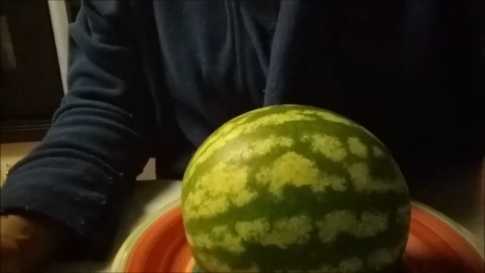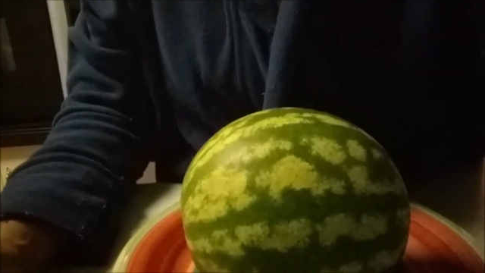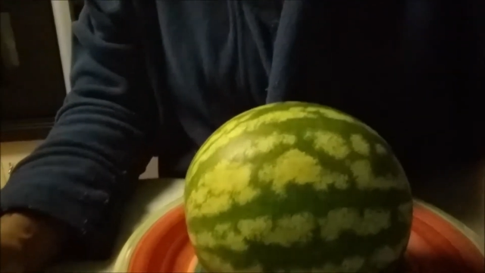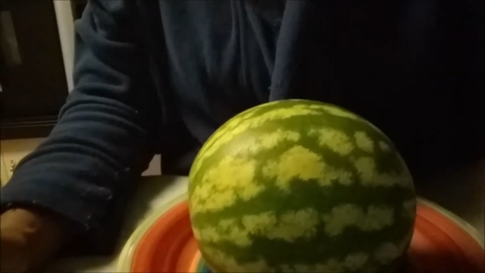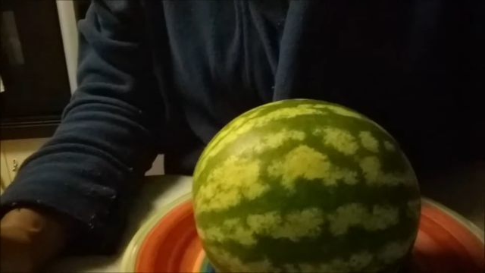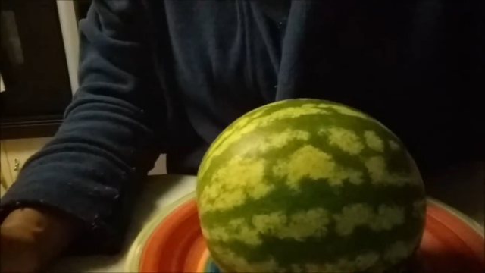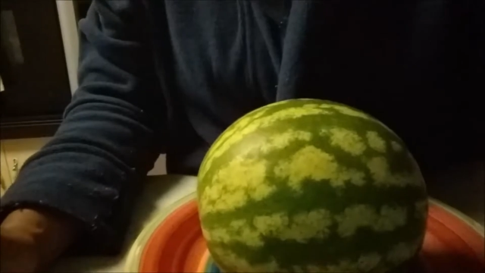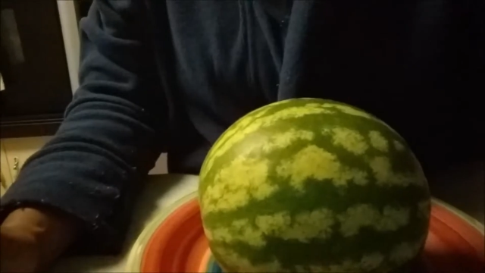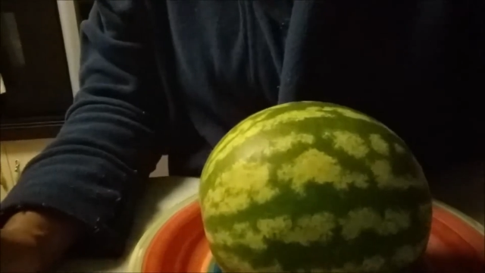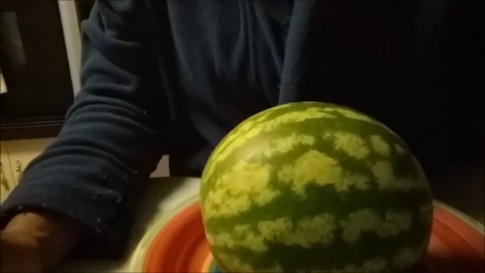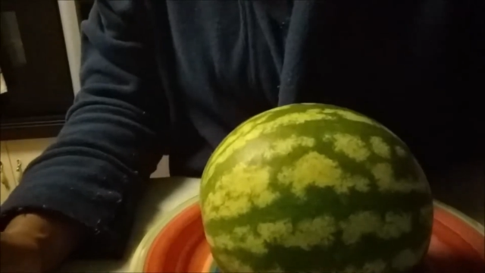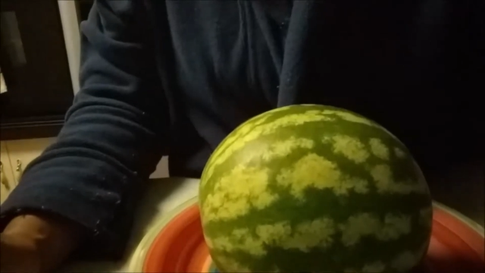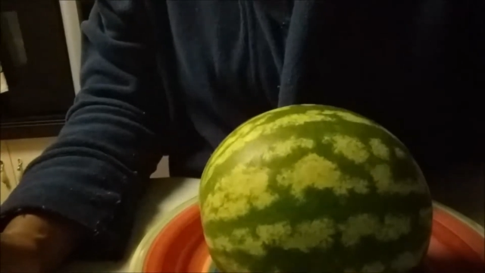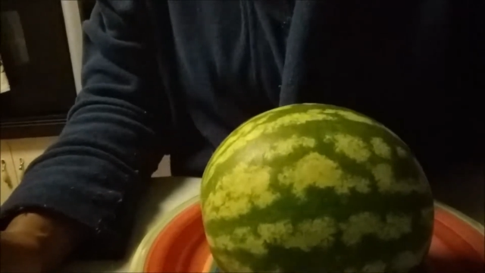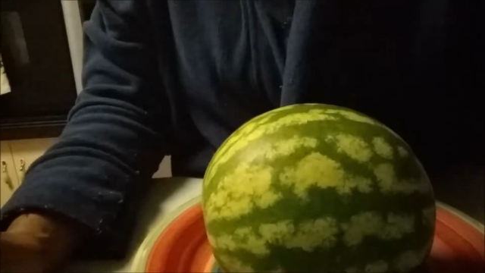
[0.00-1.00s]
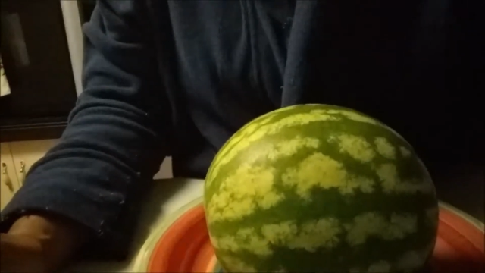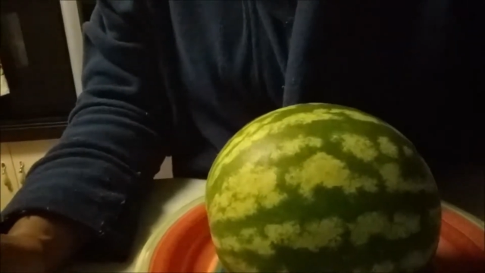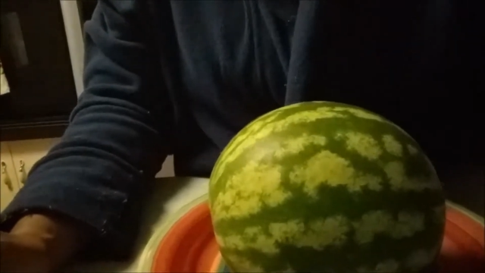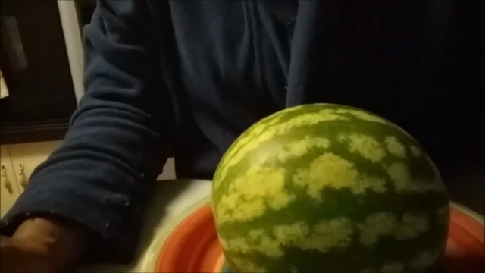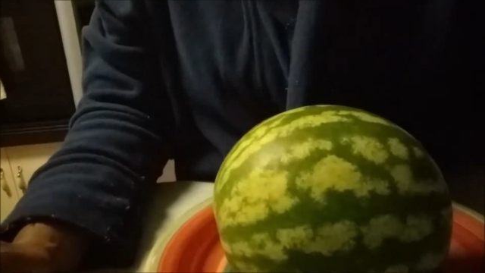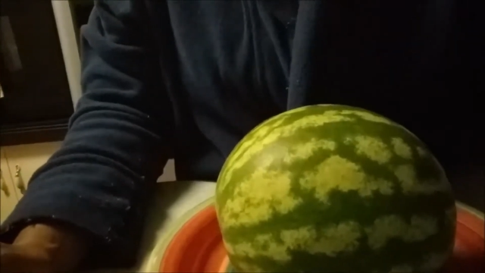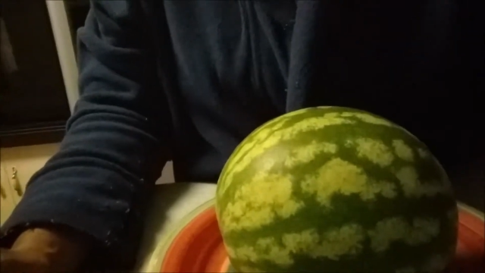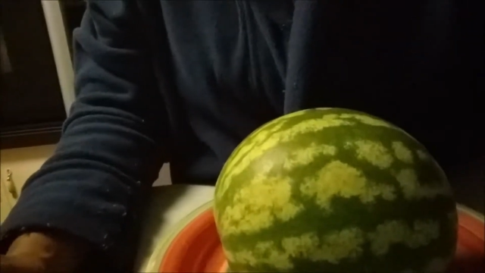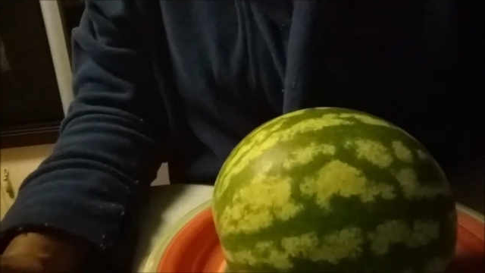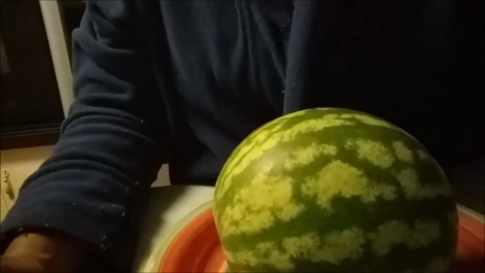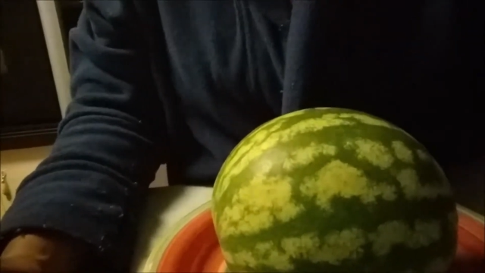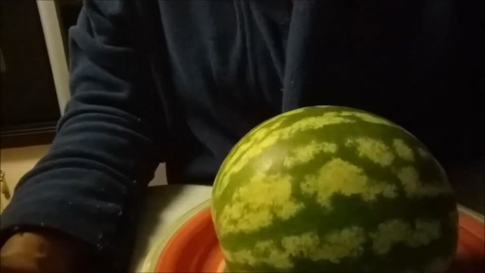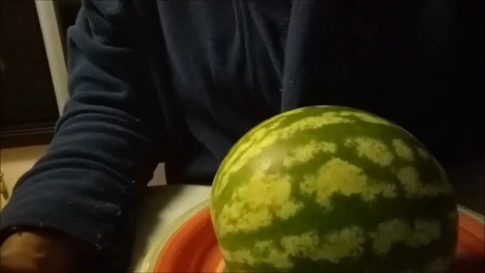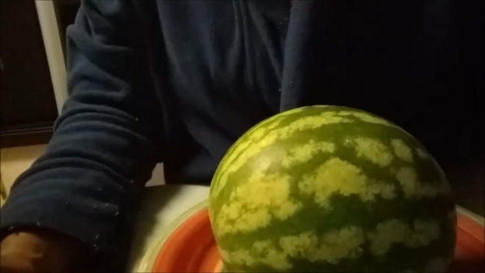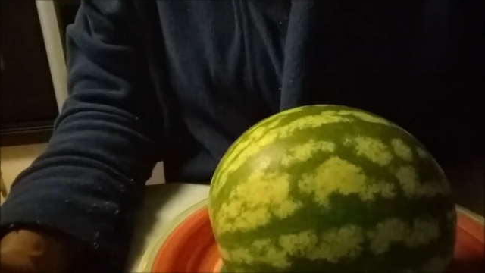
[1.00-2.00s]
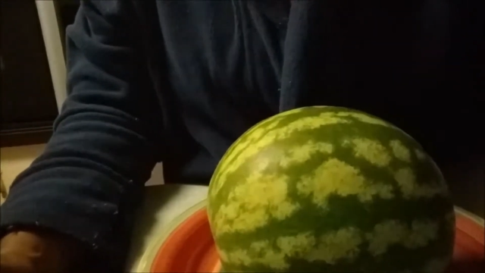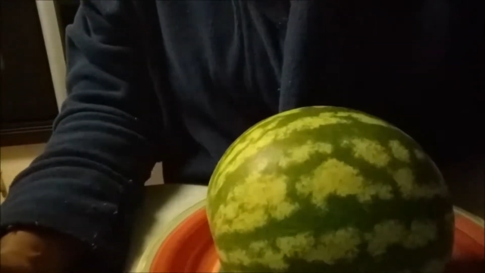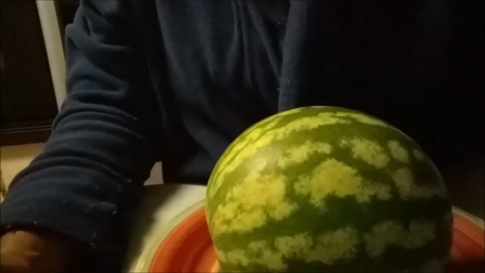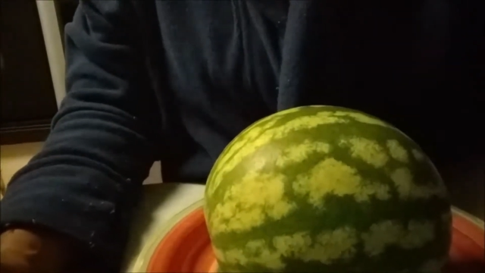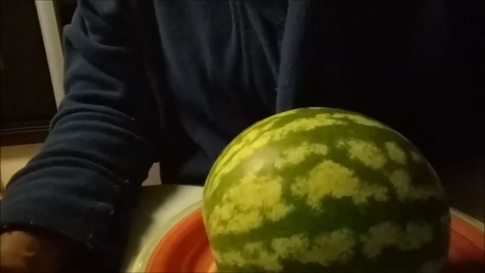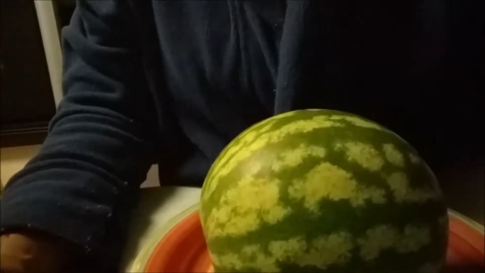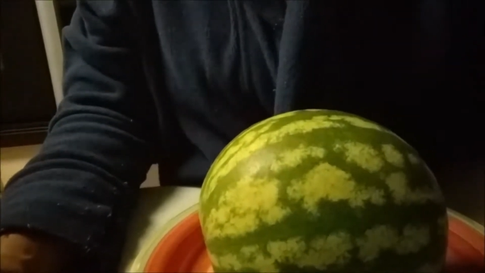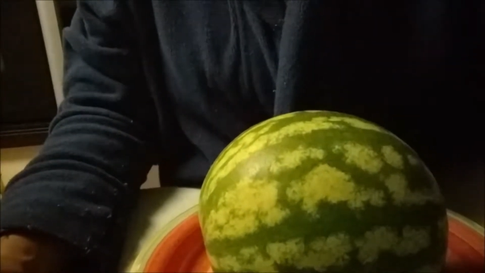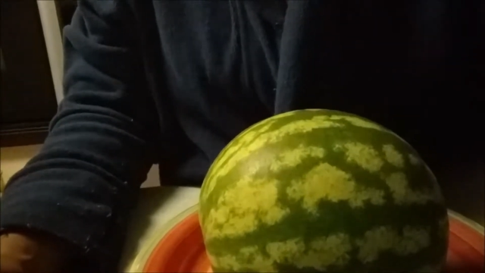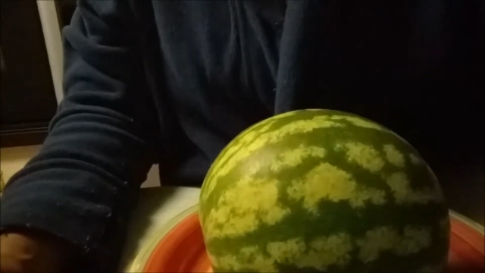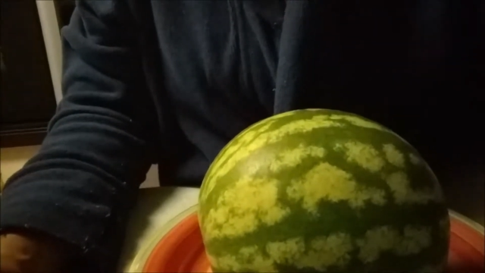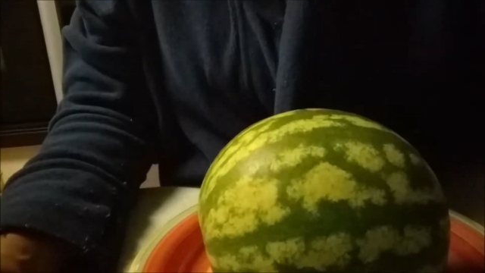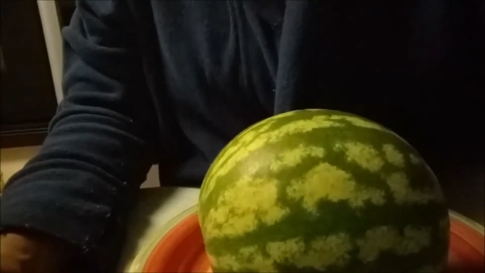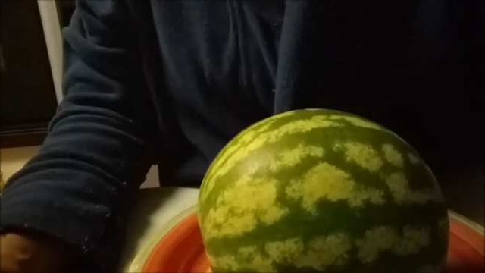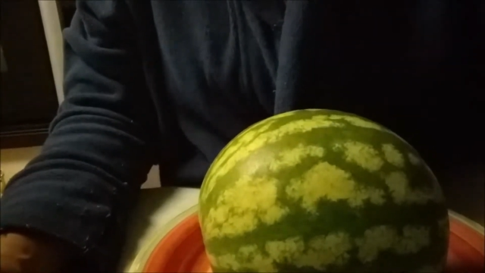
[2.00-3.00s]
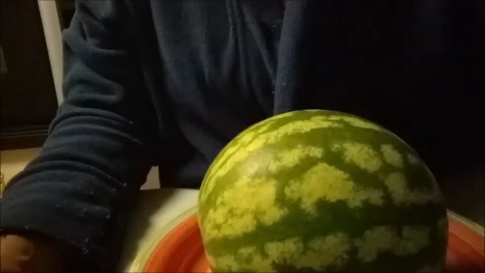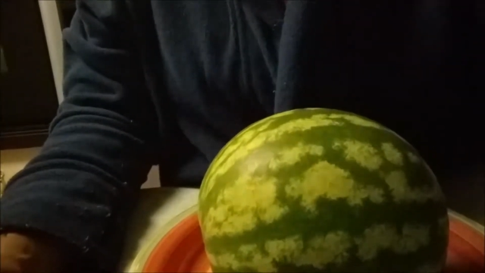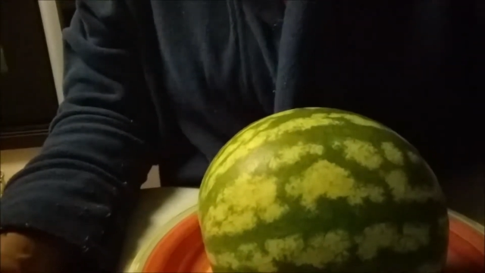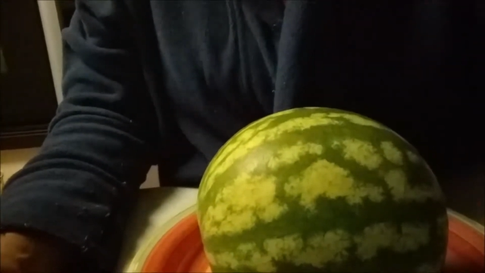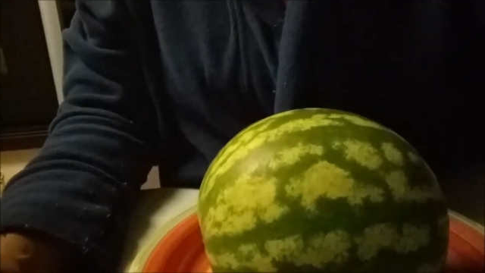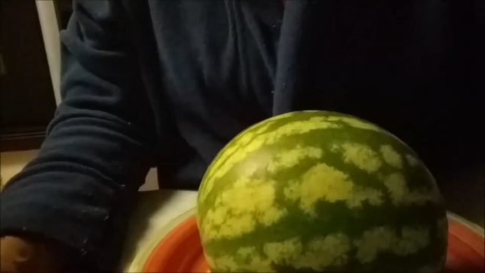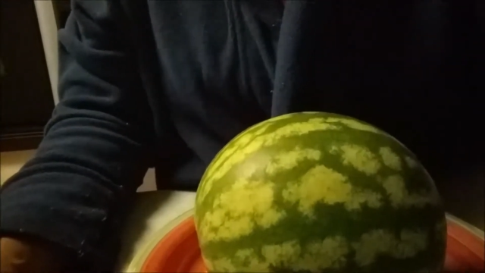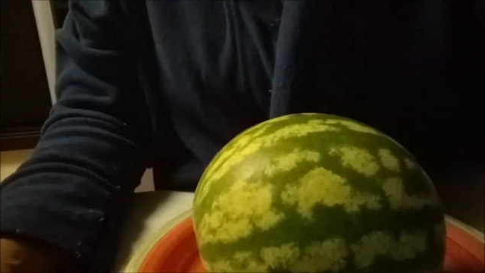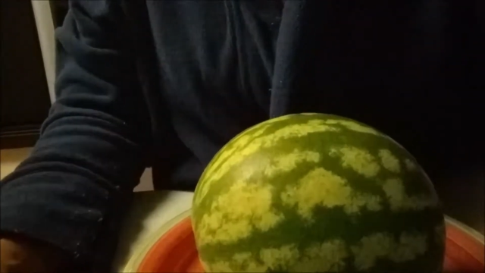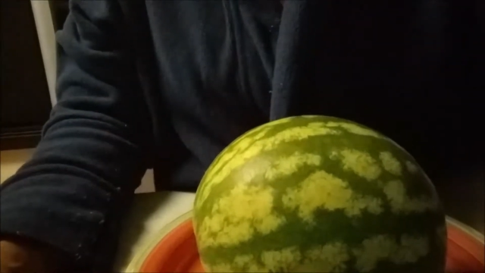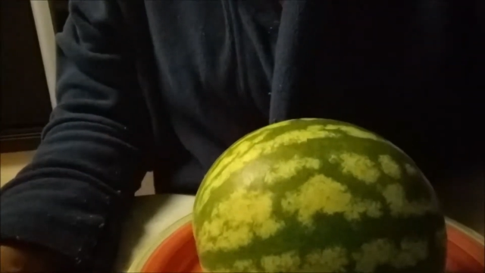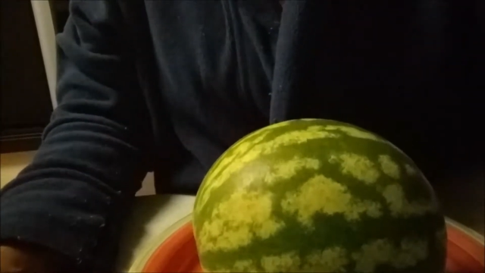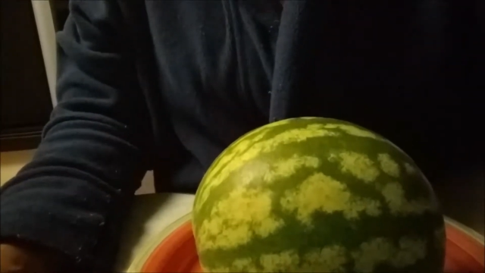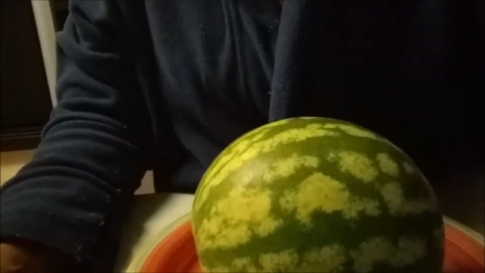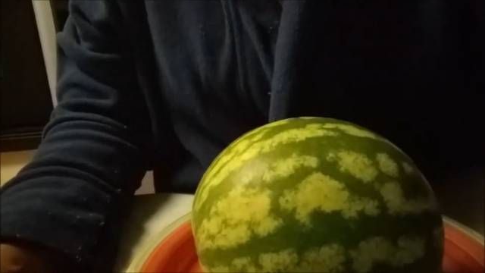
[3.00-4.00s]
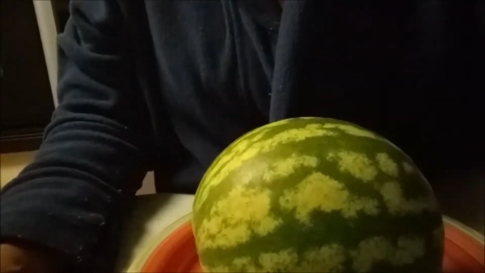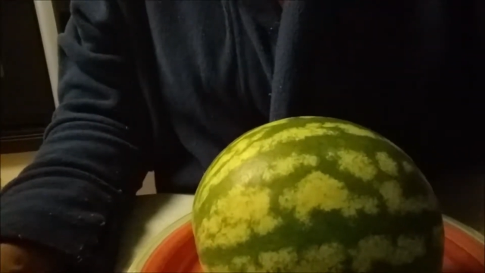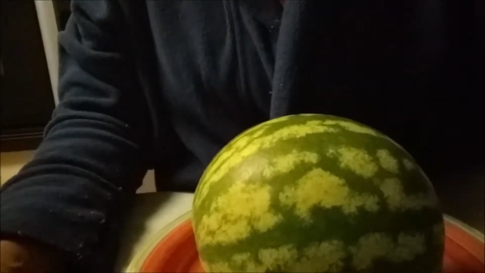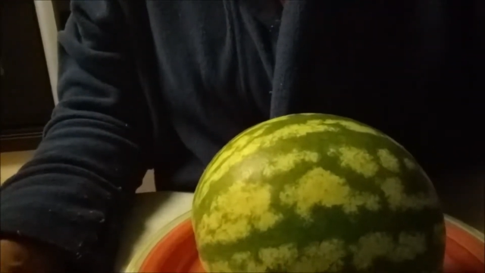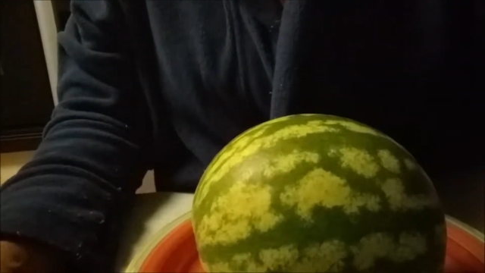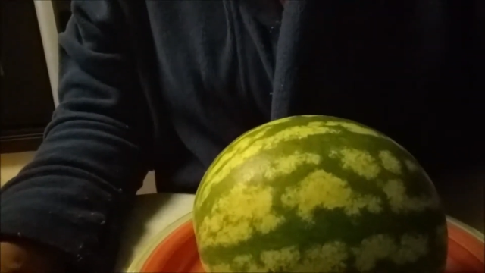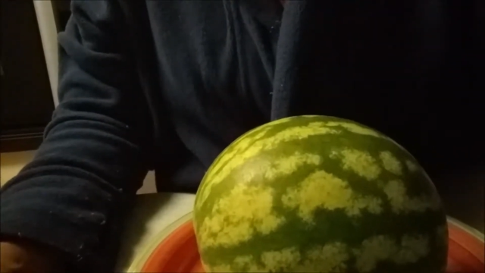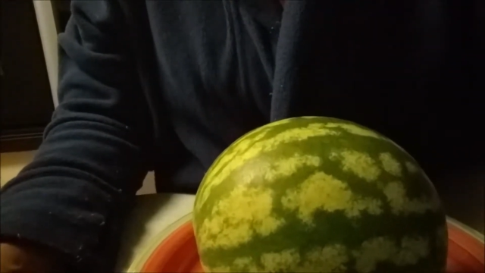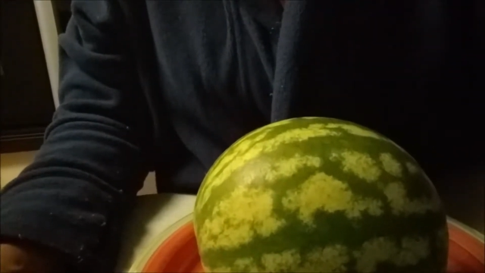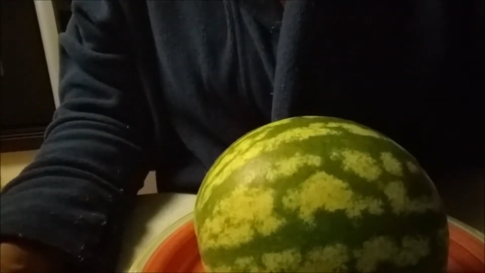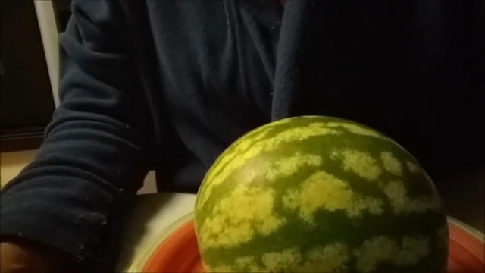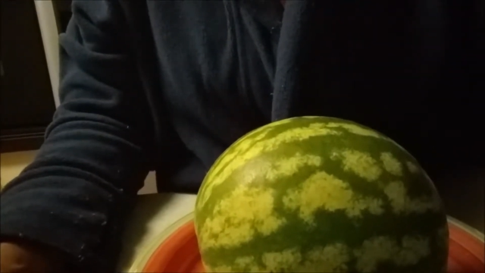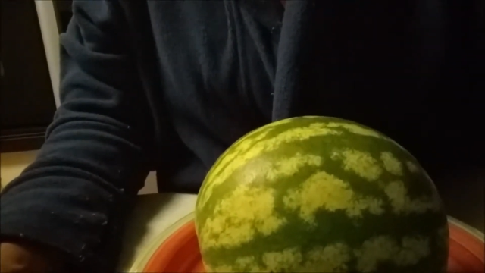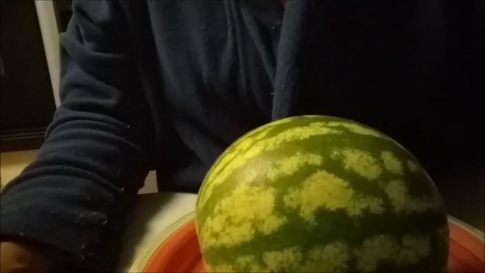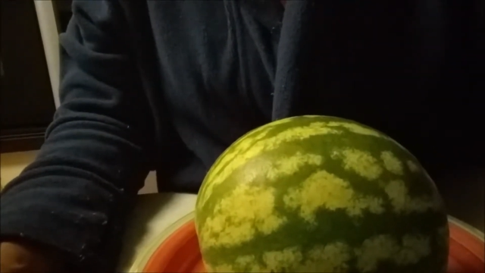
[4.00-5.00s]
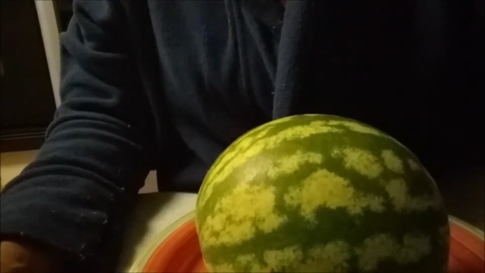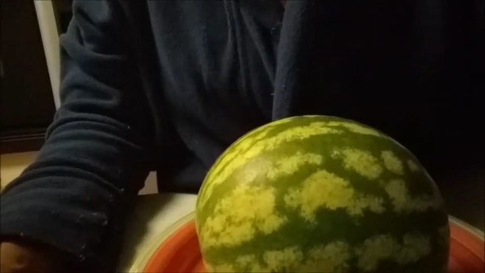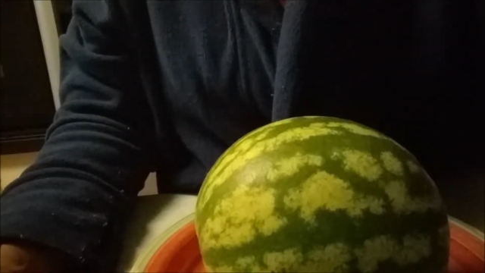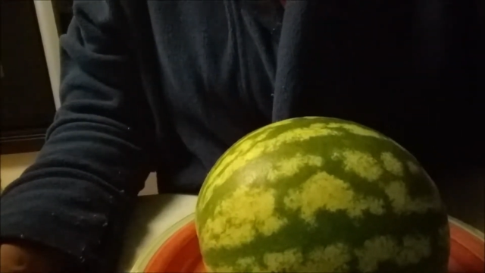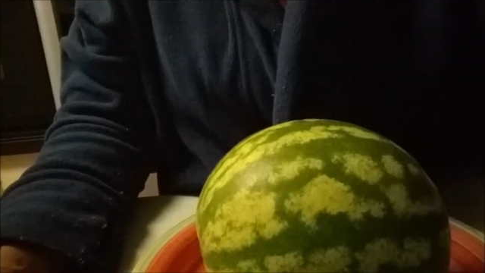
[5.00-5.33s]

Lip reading: No face is visible, so there are no lips to read.